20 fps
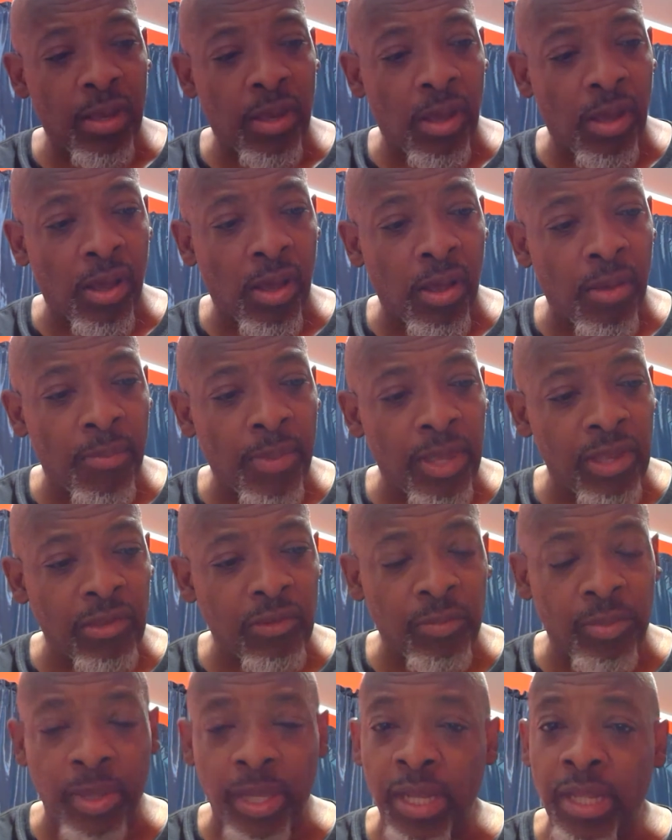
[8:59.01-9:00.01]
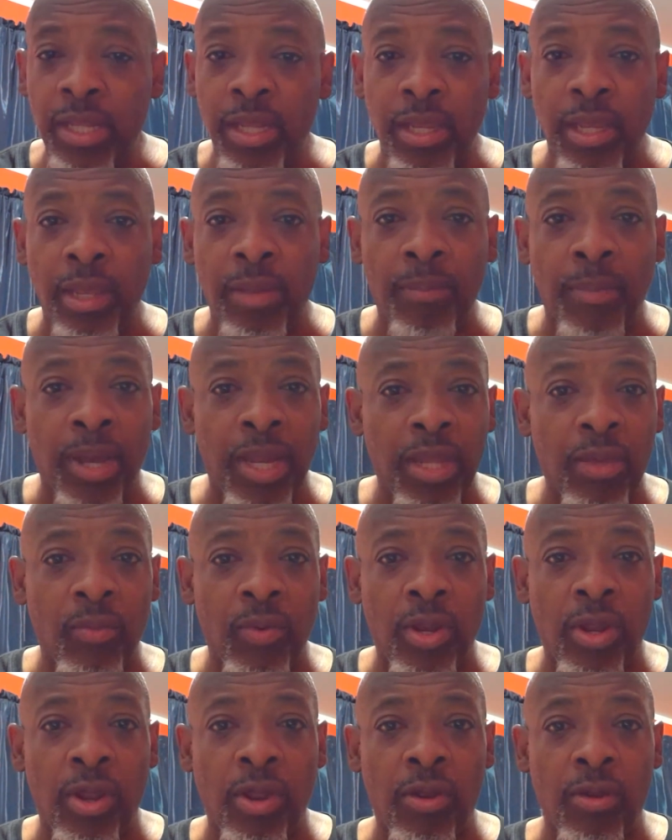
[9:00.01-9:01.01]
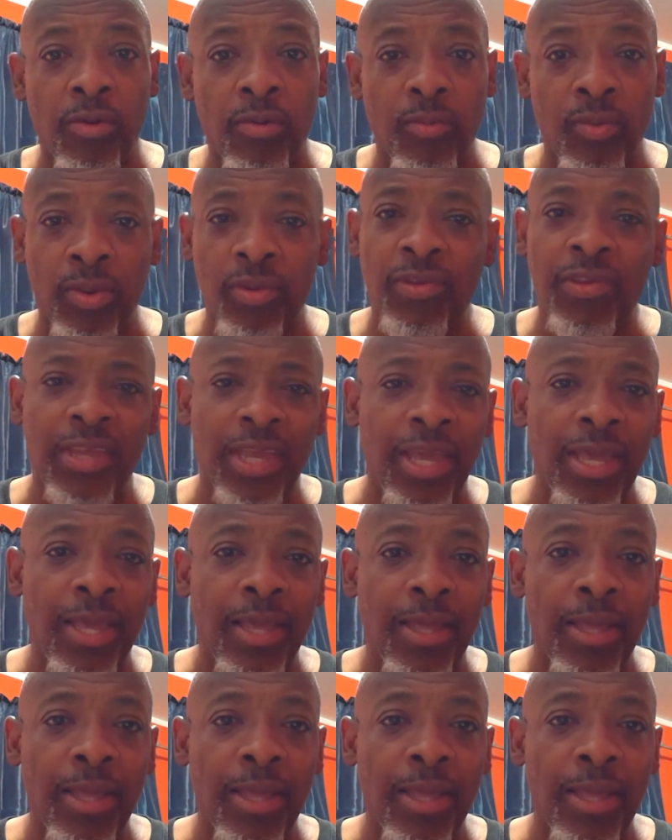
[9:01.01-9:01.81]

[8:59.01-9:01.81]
and split the money with her. We'll see.